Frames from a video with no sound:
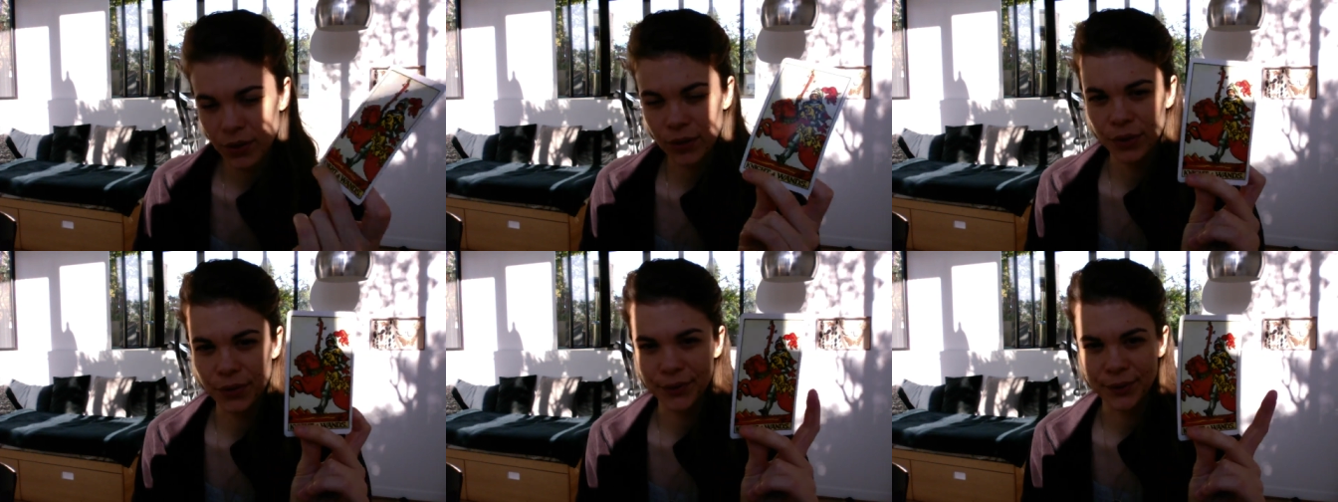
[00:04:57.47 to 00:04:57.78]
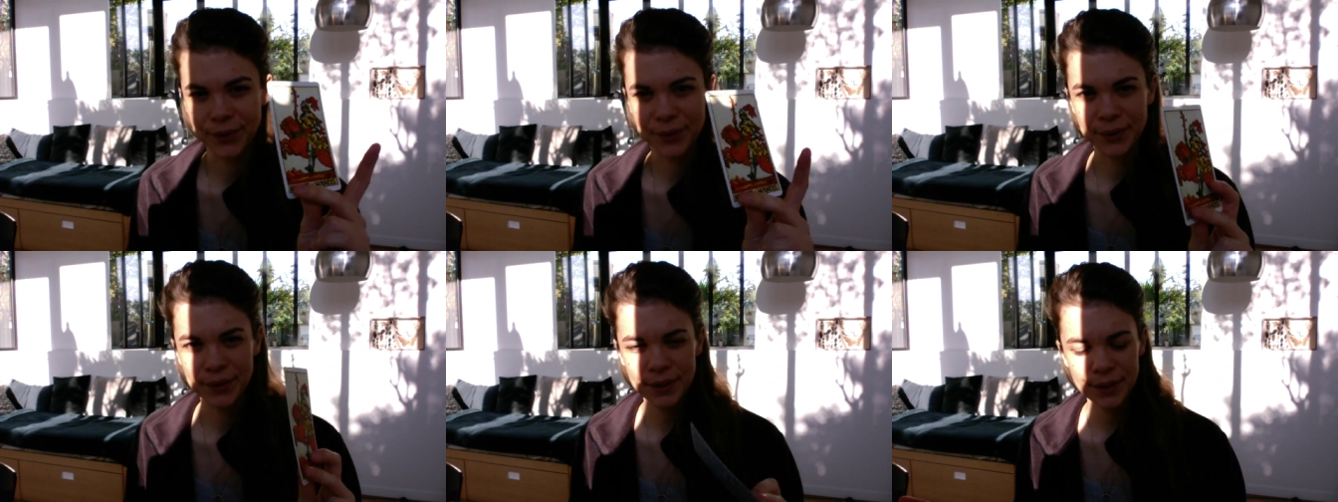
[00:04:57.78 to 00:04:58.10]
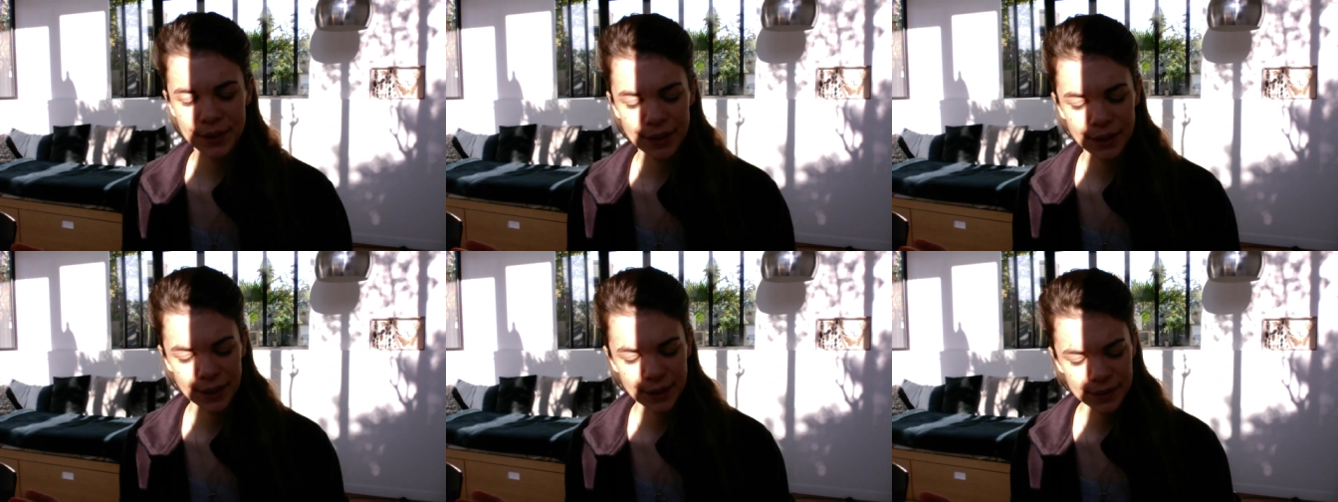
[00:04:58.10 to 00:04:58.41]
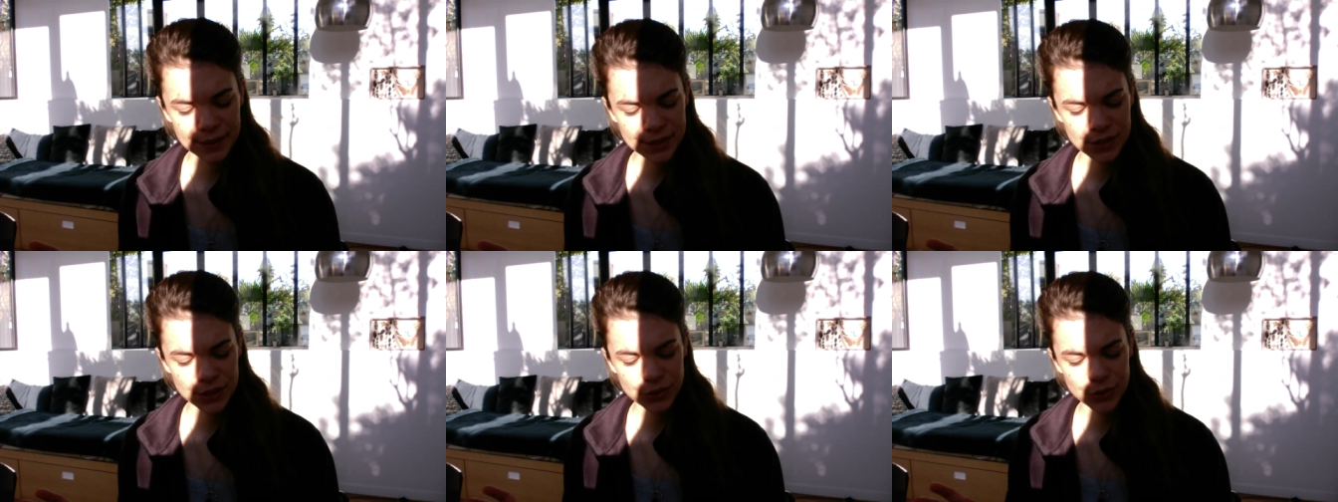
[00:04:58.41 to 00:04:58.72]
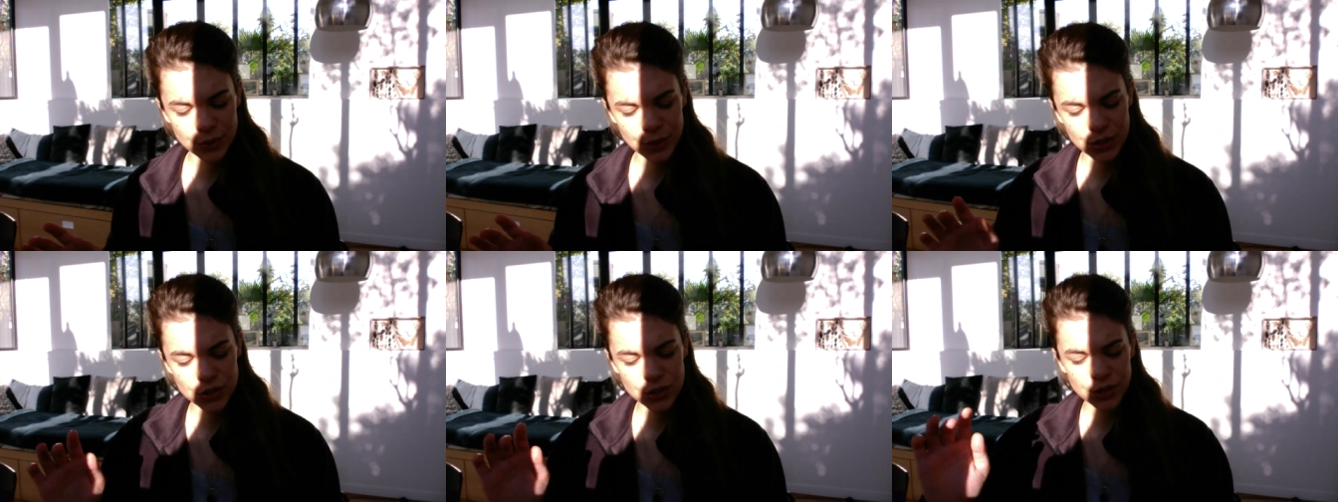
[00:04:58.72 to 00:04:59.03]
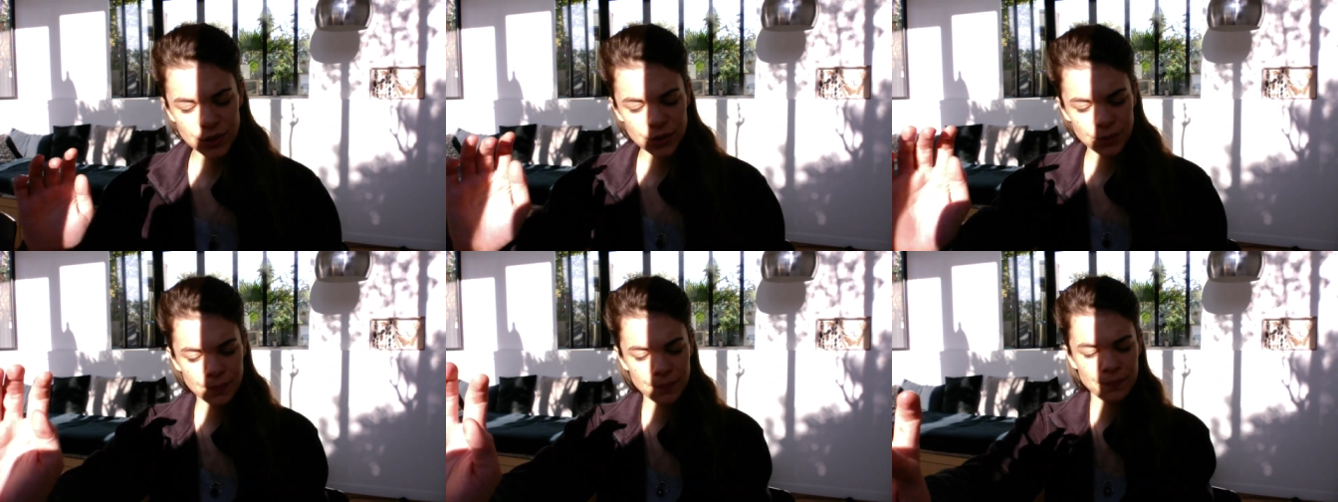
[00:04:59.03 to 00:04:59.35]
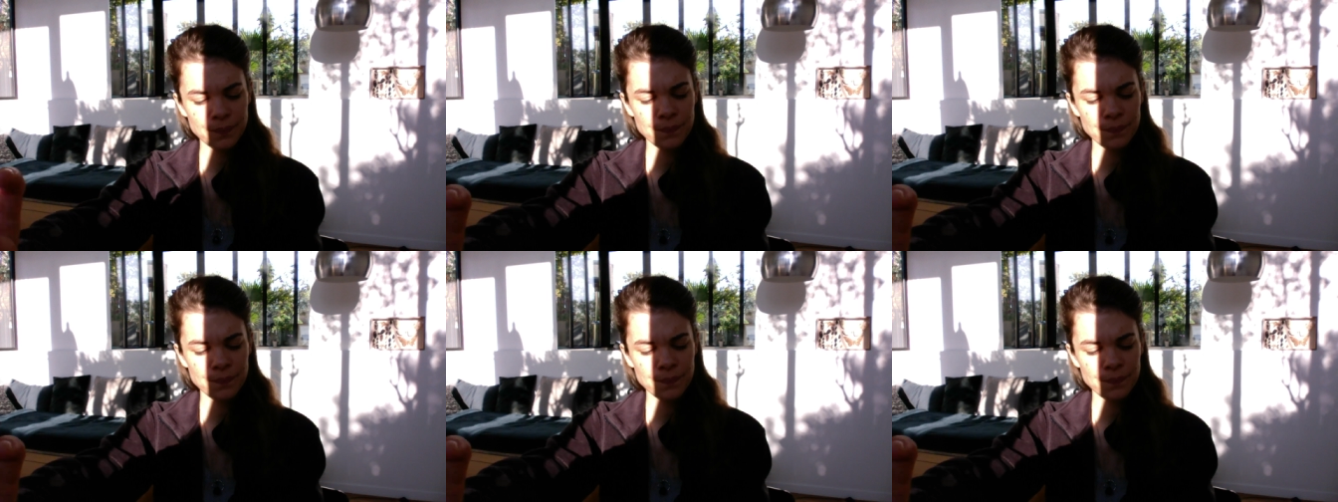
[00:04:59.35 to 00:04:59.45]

your situation